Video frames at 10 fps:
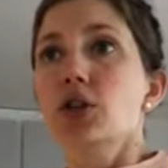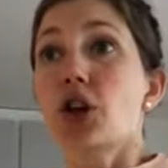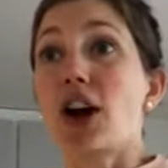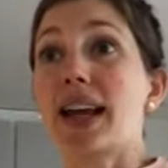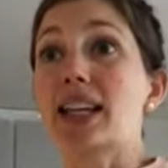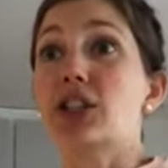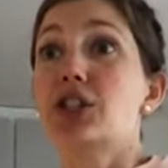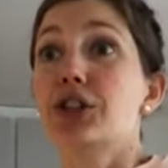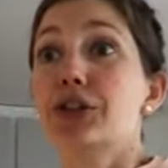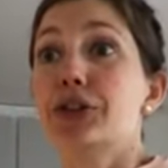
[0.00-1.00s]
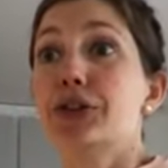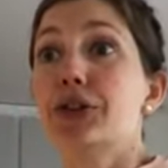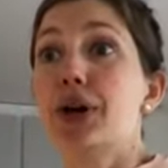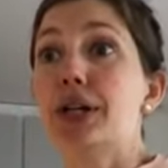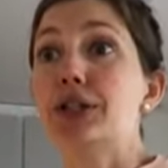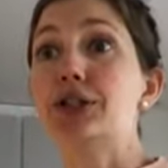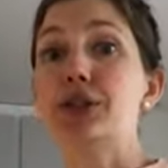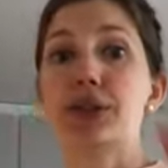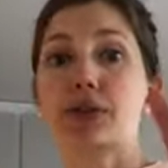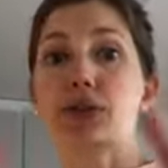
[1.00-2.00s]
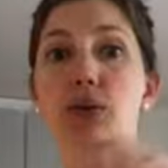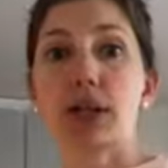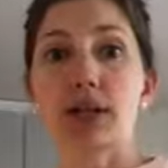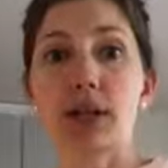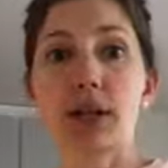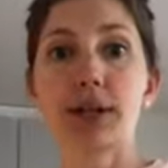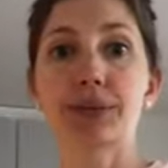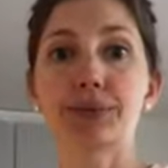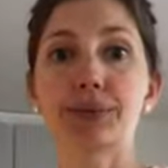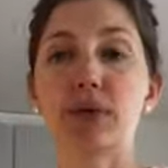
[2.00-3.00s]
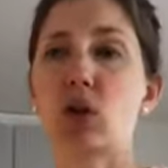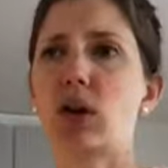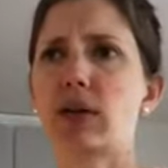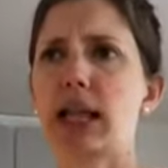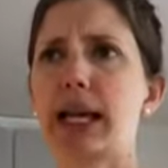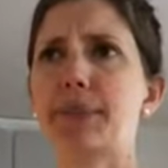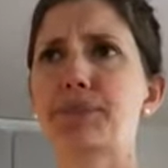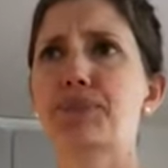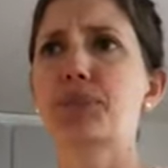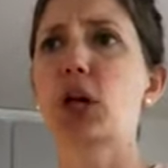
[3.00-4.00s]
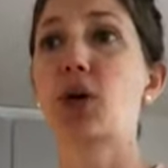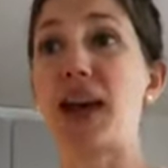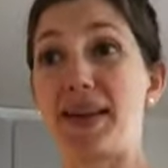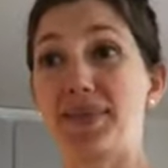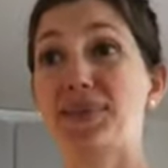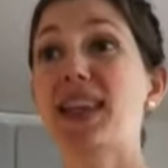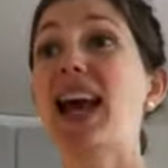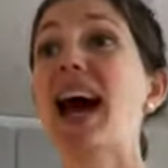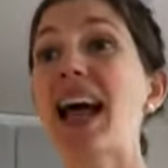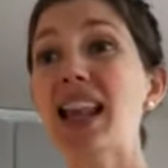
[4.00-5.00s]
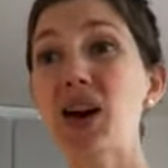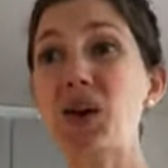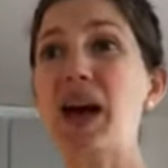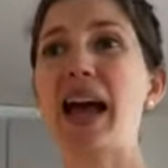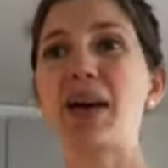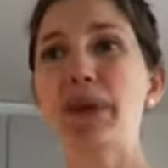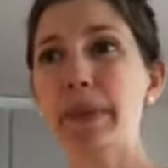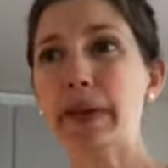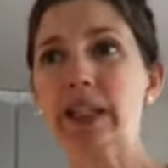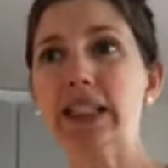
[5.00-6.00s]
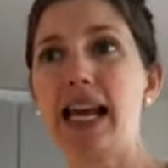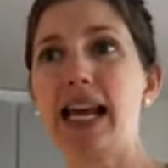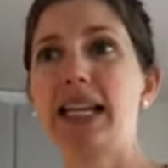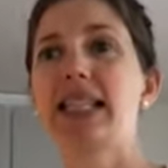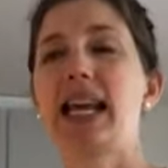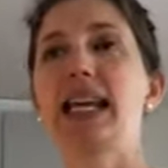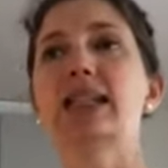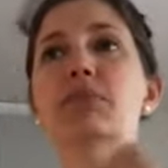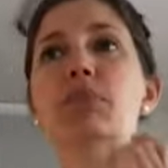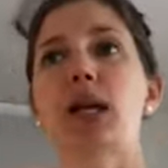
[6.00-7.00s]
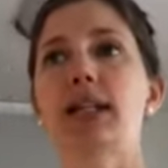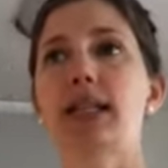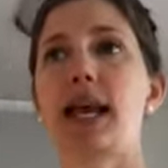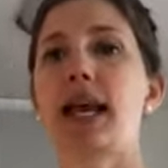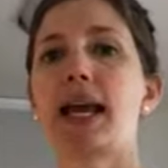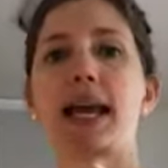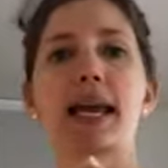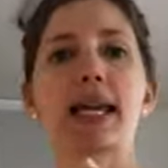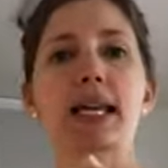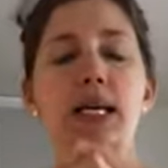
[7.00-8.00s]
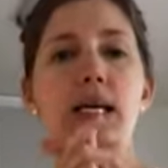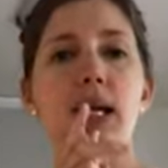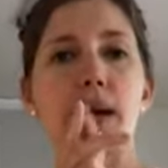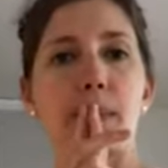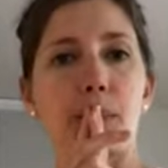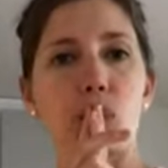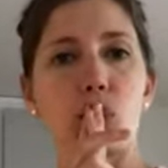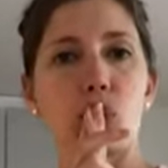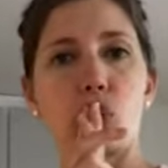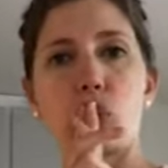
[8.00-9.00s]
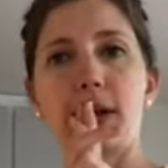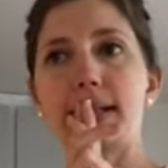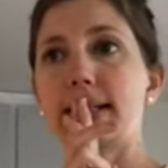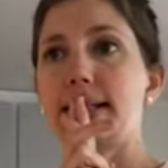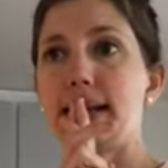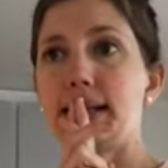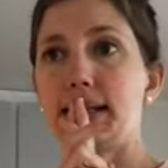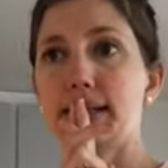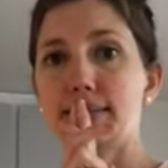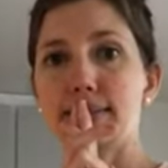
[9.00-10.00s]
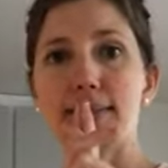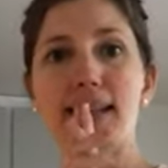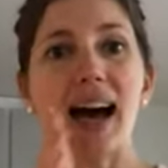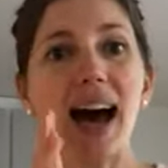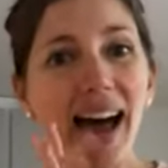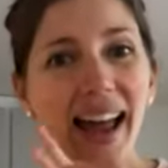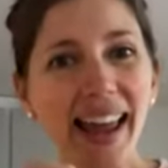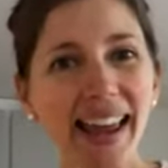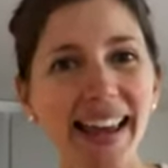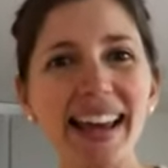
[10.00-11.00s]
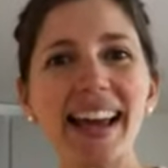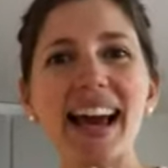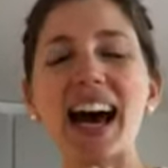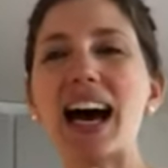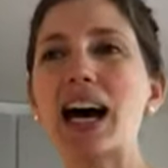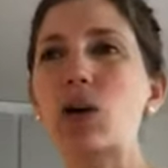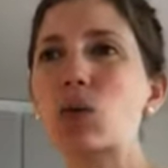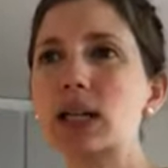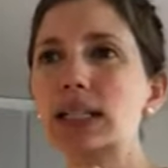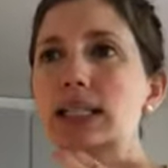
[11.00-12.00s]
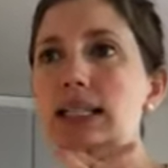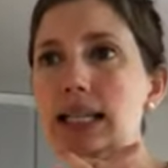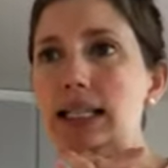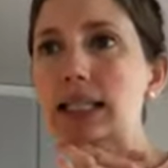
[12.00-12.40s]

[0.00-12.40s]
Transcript: talking to two different screens, even though I really am. Okay, hello, happy Monday. Today is Monday, what is the date? Hi. Uh, what is the date